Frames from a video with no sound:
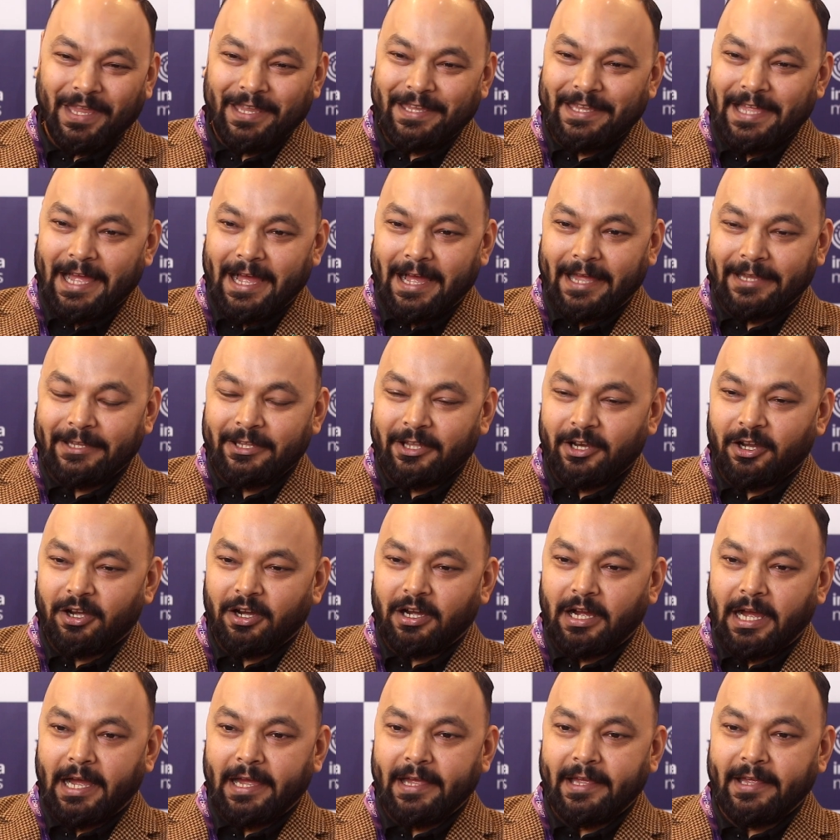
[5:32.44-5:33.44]
Yeah, you know,
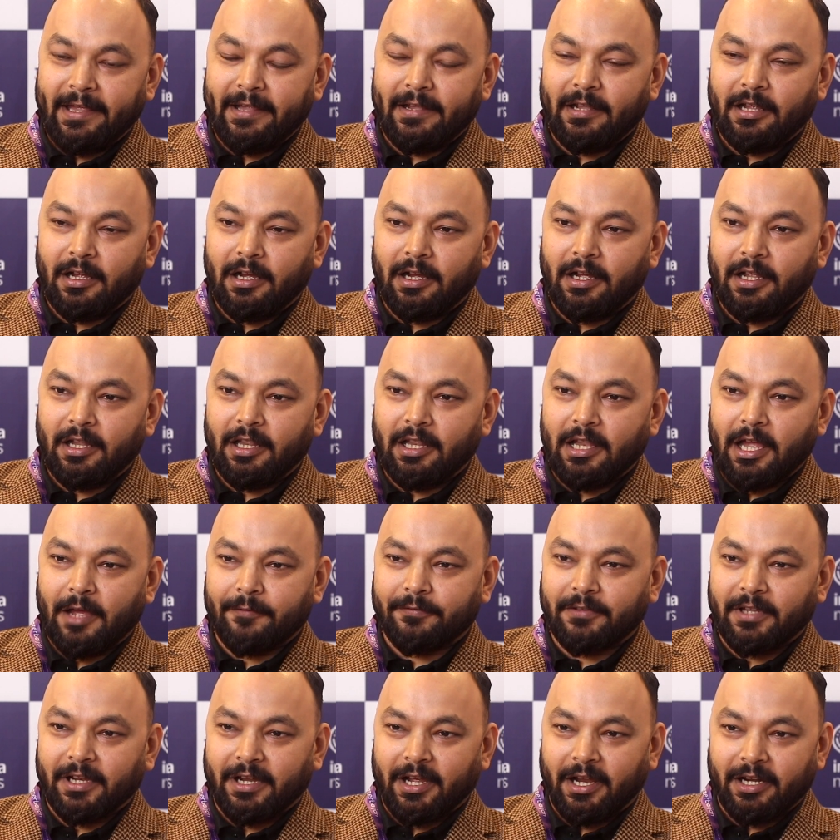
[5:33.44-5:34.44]
I uh,
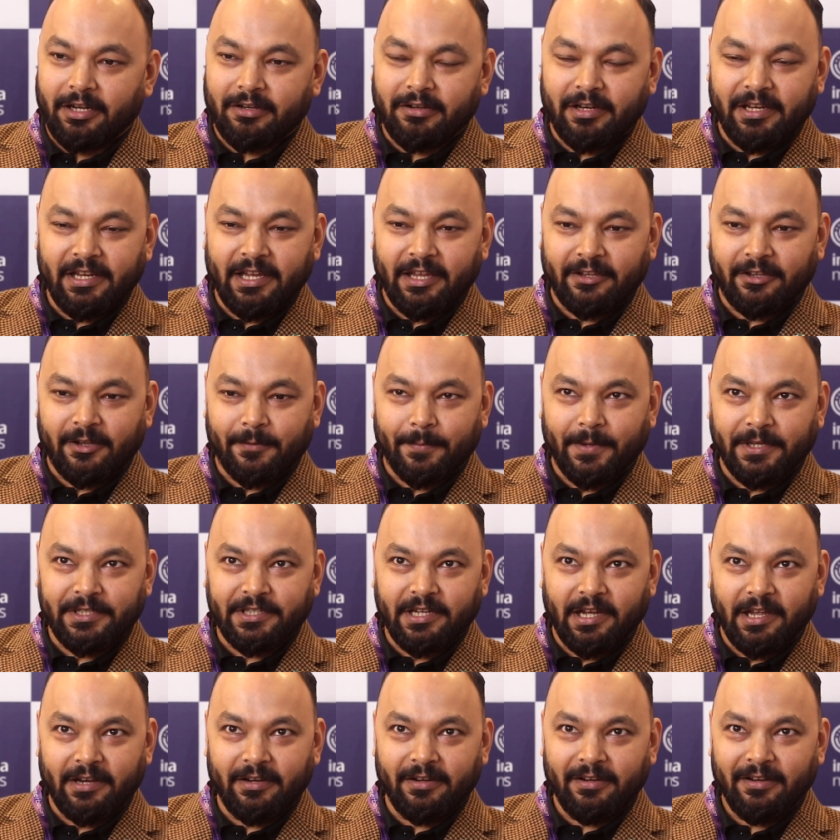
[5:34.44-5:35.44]
love the country
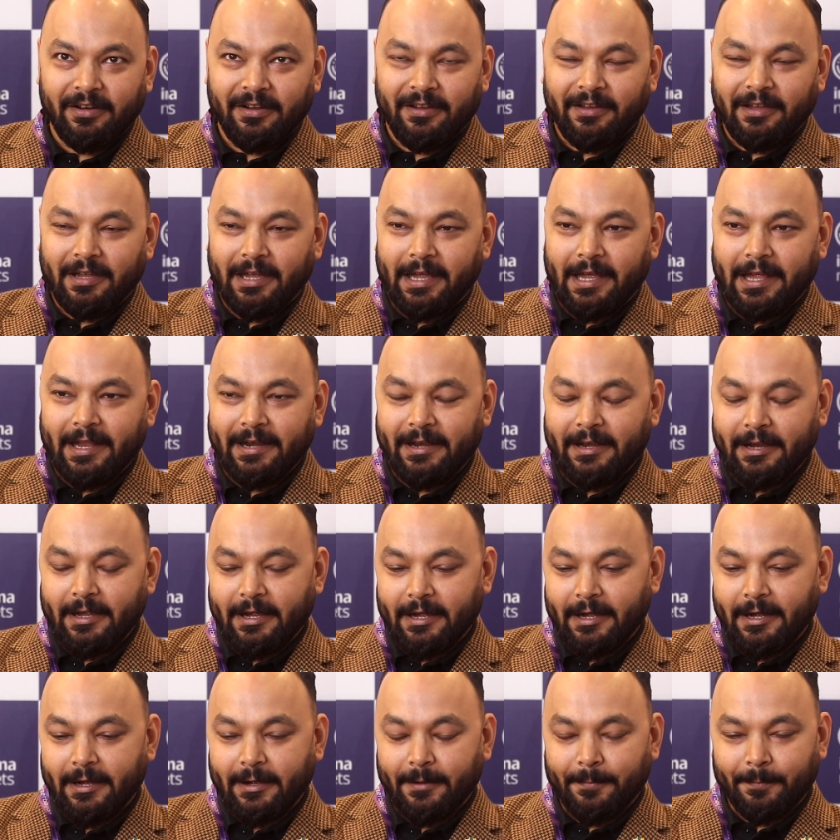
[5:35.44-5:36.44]
Azerbaijan. And
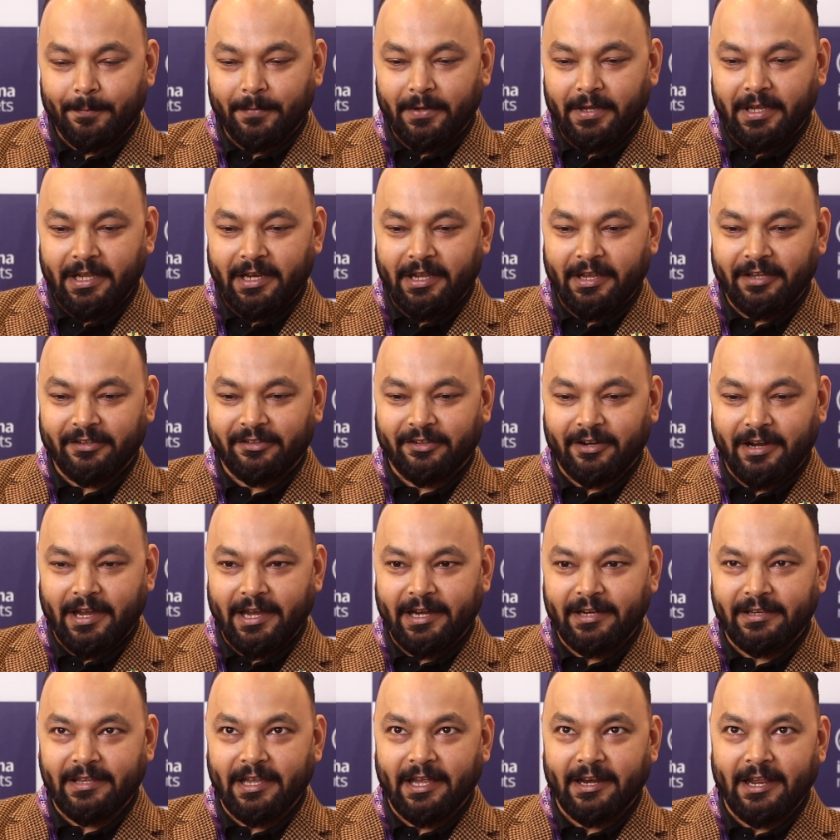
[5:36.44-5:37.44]
uh, it is
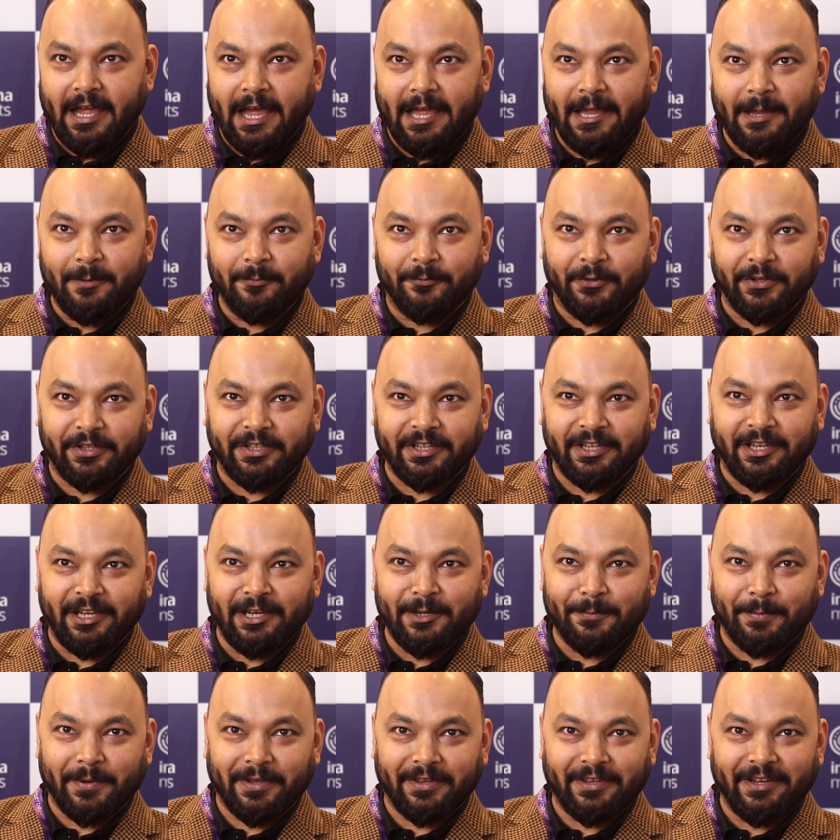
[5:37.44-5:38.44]
right that I am
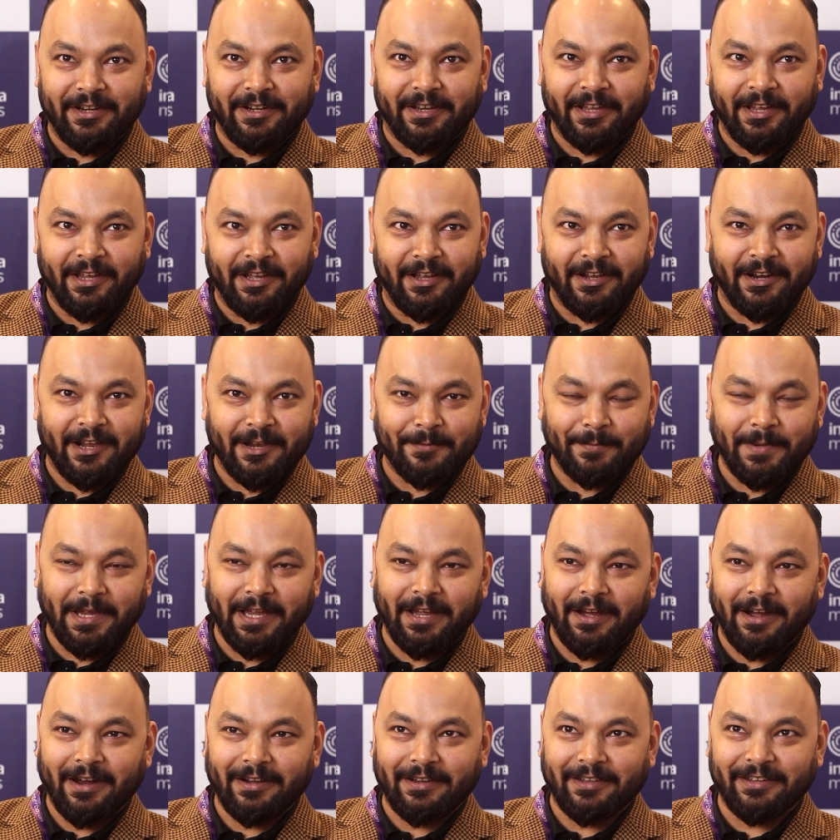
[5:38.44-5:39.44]
physically present here and
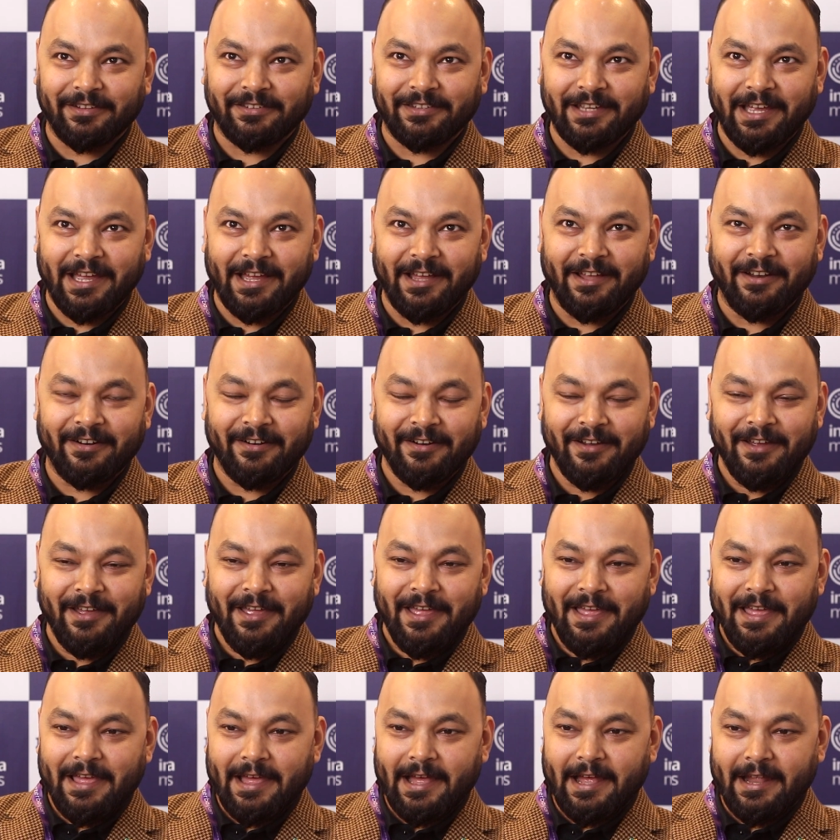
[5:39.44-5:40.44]
my heart is there.
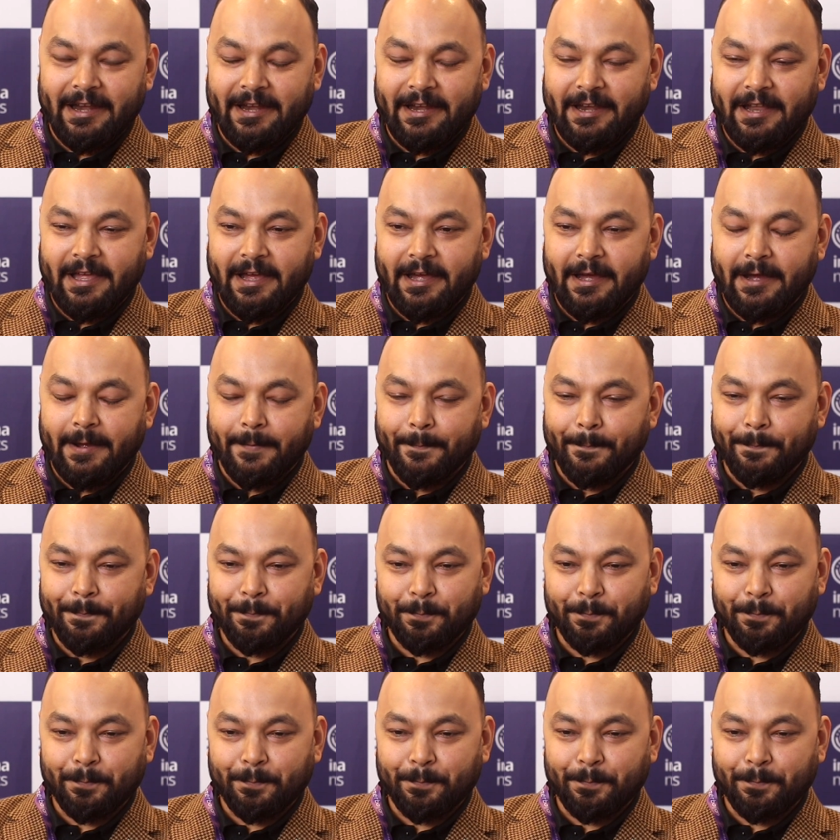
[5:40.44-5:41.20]
And uh,